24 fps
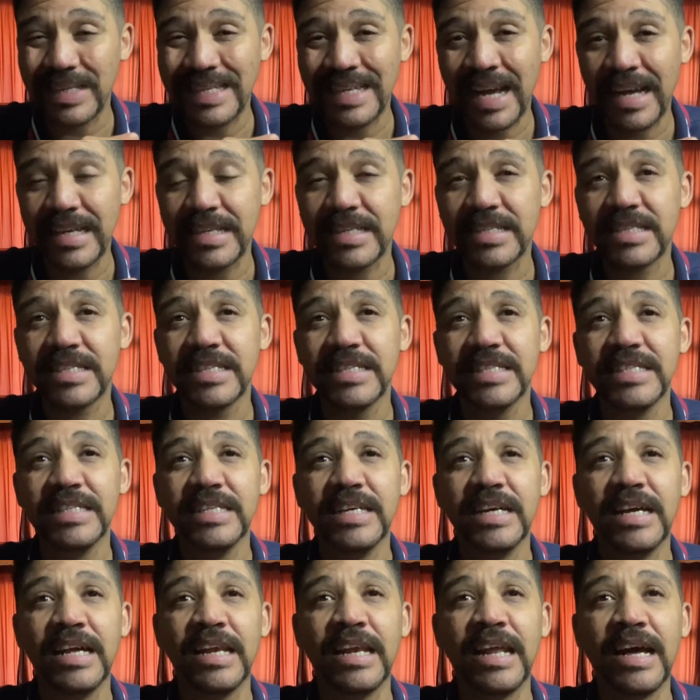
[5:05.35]
Yikes.
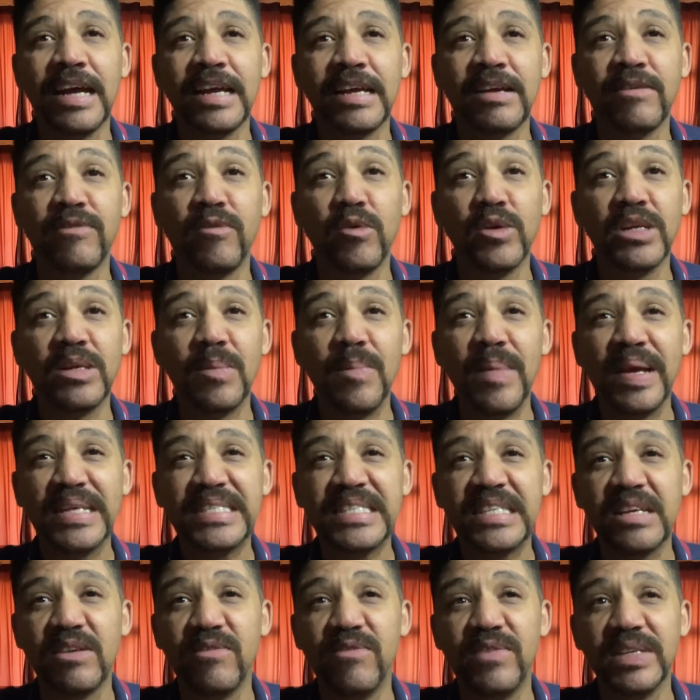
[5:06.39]
Like for
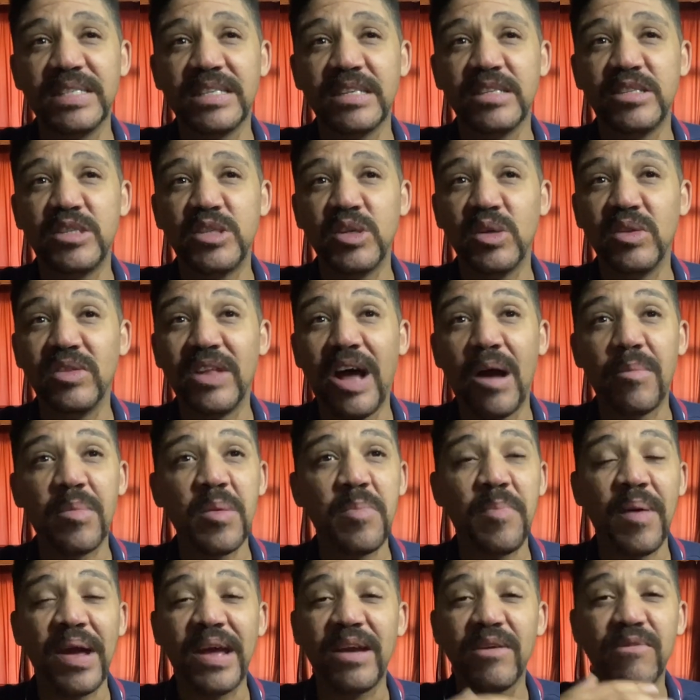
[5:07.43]
domestic visits, you'll now be
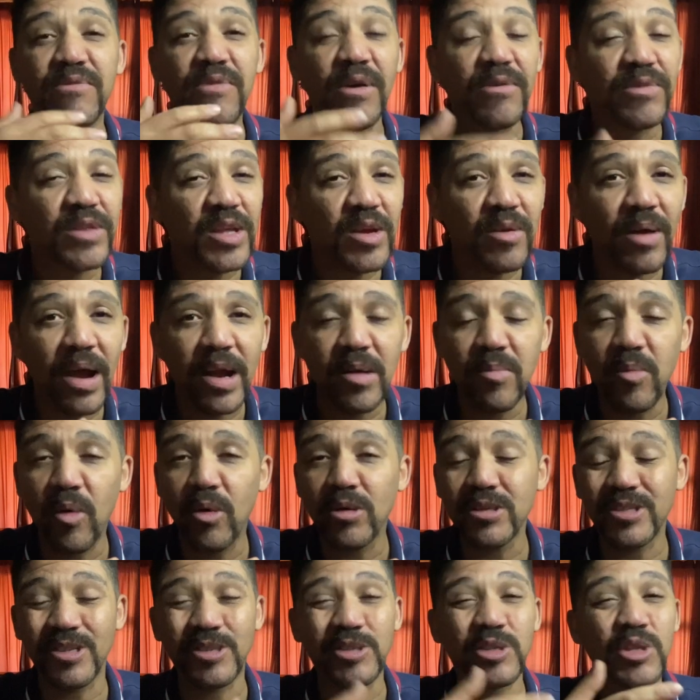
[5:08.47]
paying 50 Rand more,
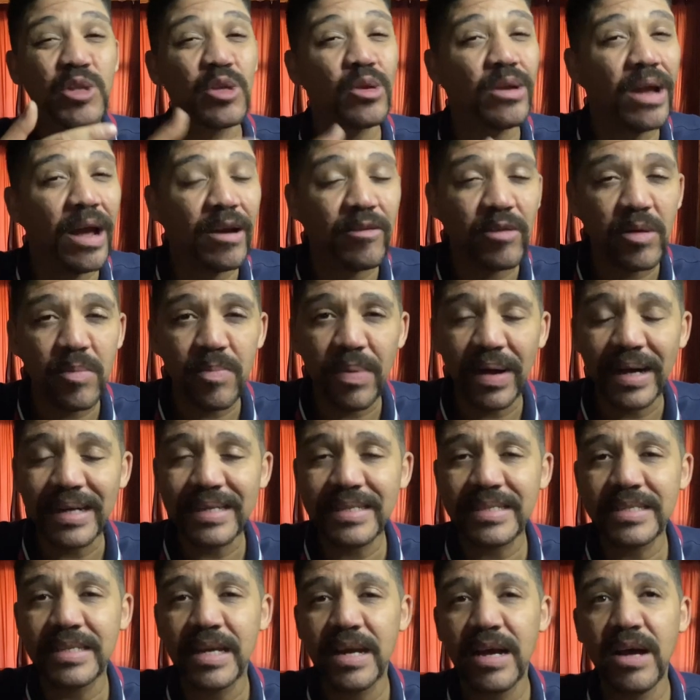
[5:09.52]
so it's 300
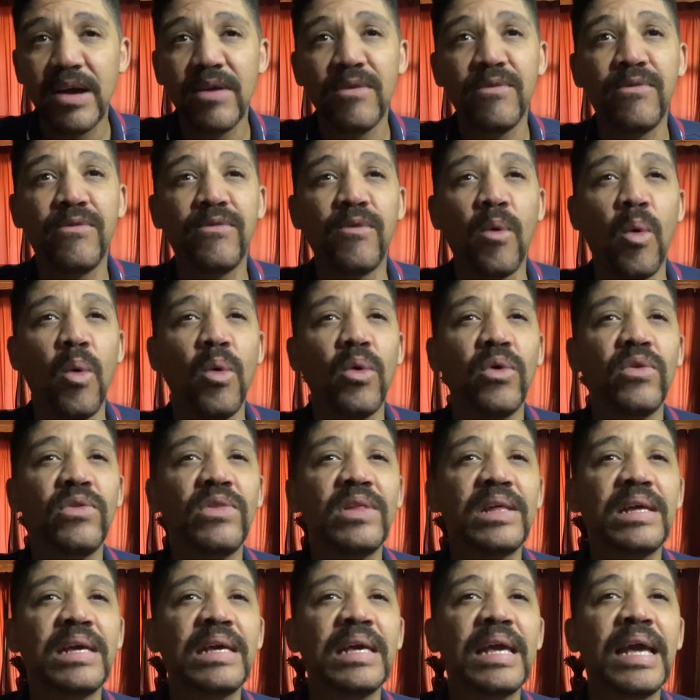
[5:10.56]
bucks. For
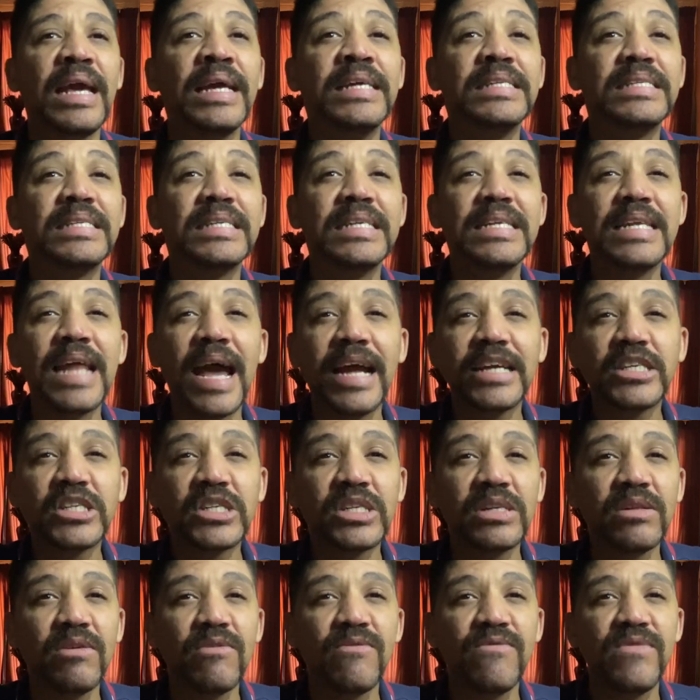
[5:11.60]
the
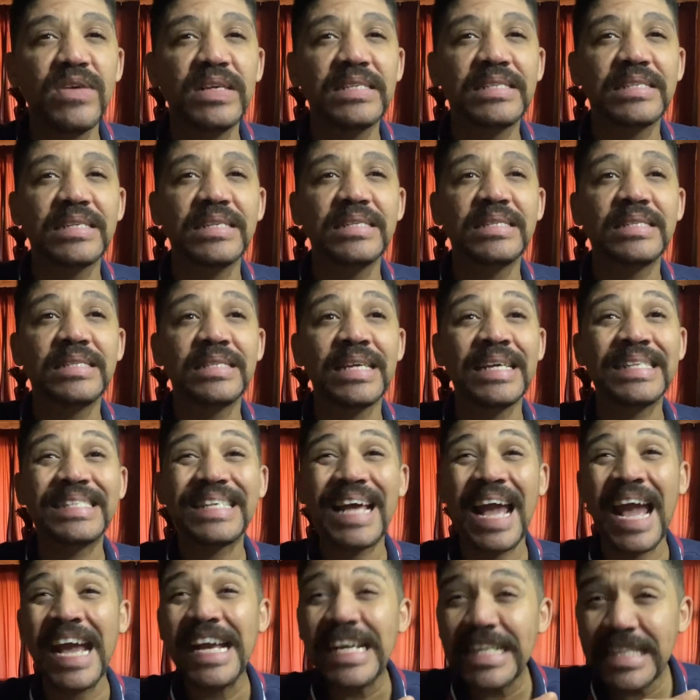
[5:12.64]
international visits, it's
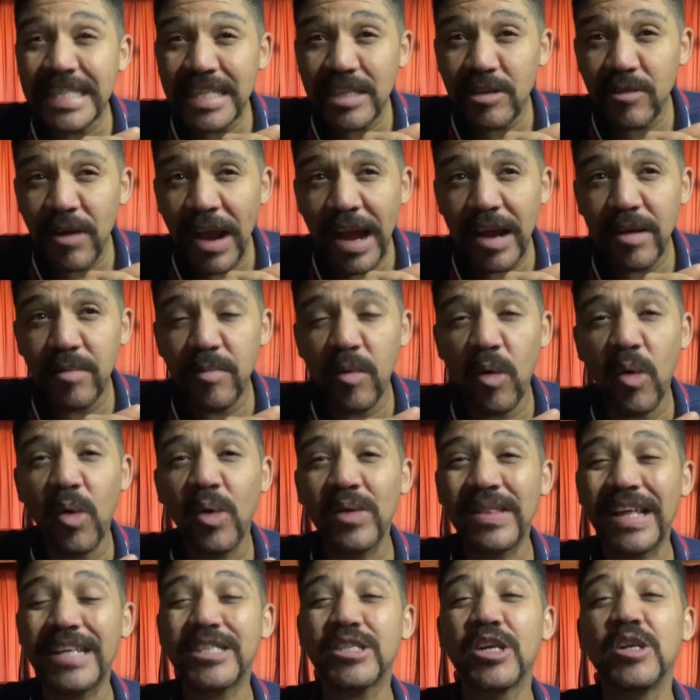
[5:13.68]
80 Rand more.
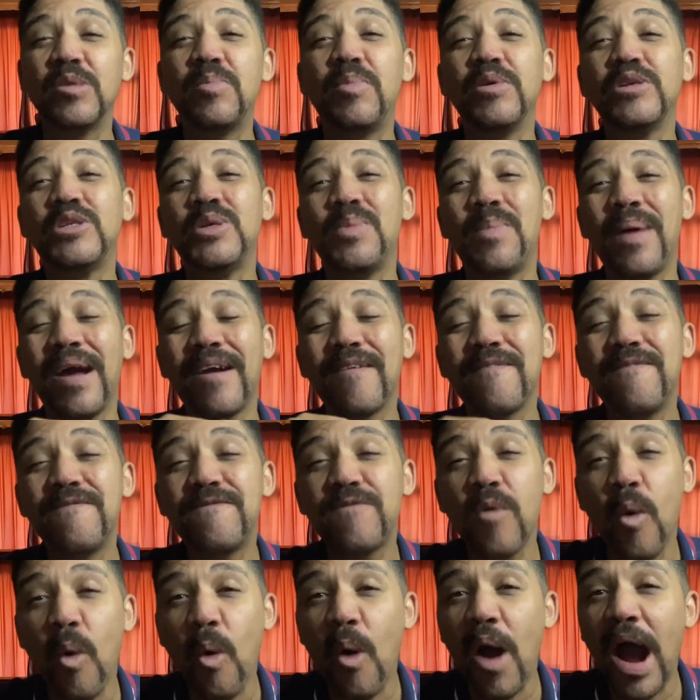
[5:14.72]
That's going to put you back
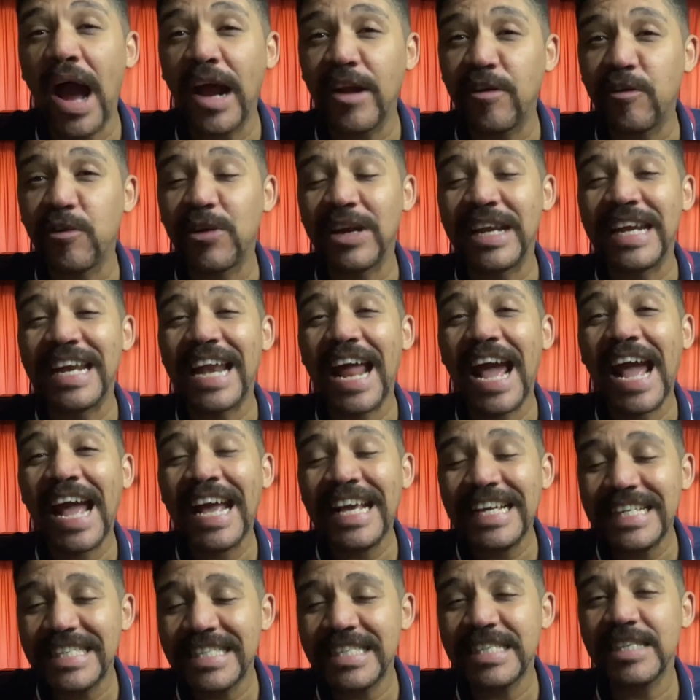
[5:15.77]

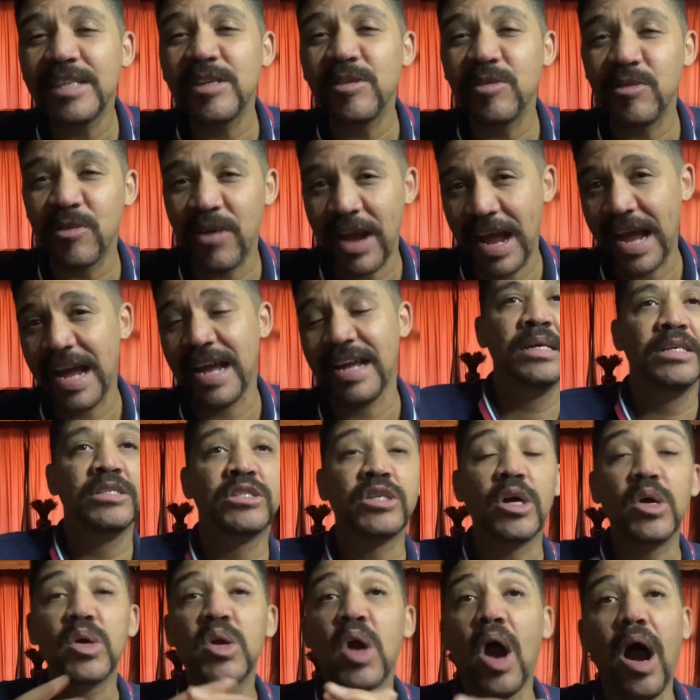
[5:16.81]
480 Rand.
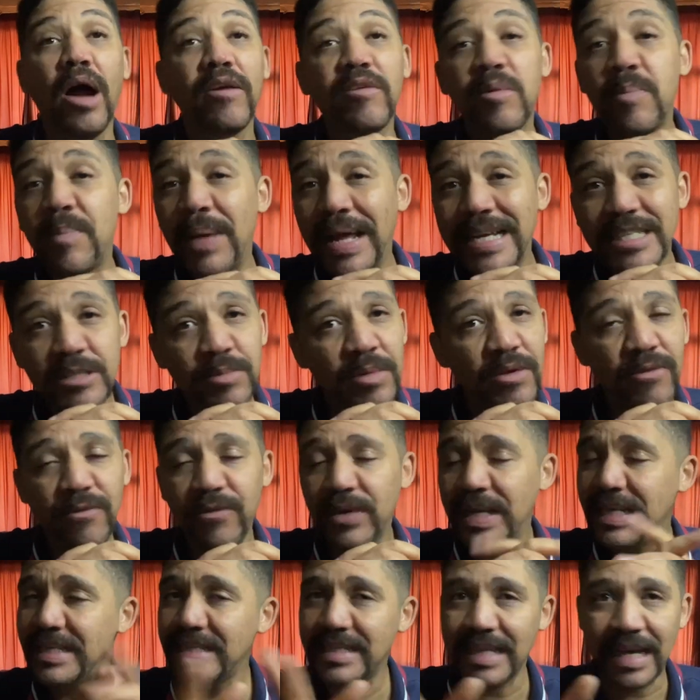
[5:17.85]
So card replacement
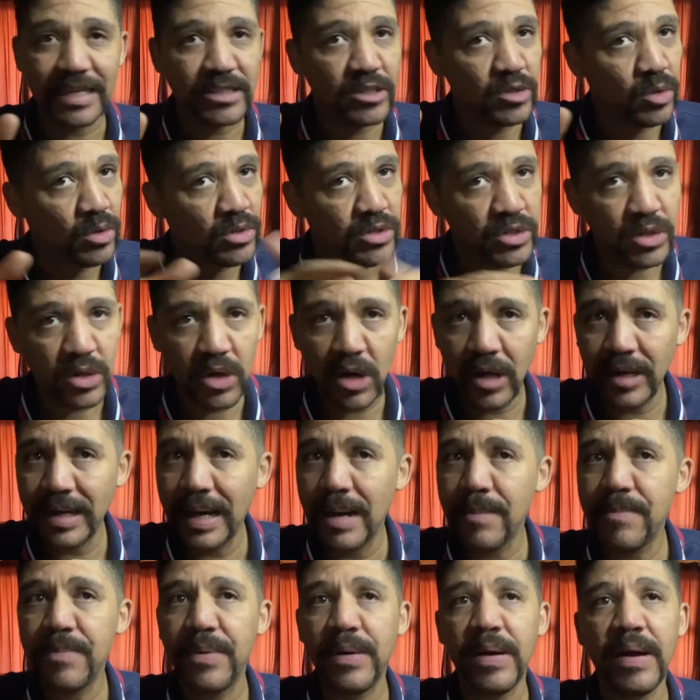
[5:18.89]
fees, that's also gone
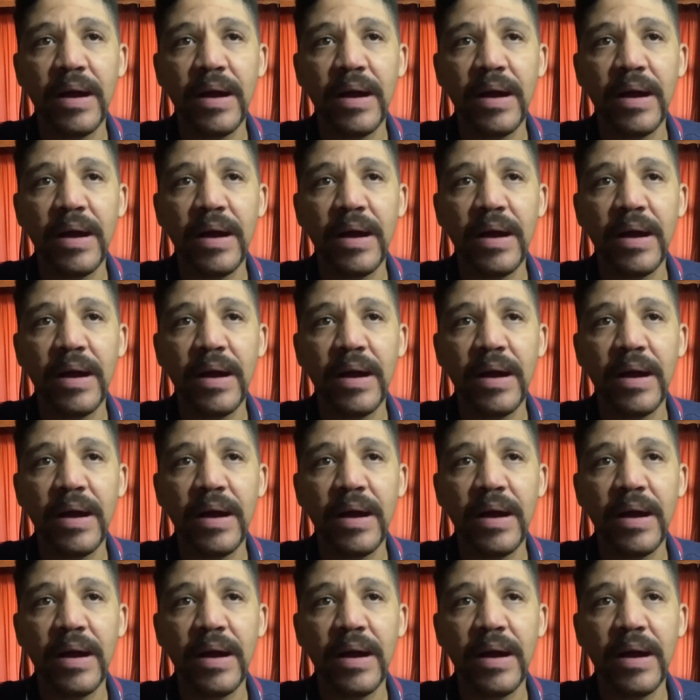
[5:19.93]
up.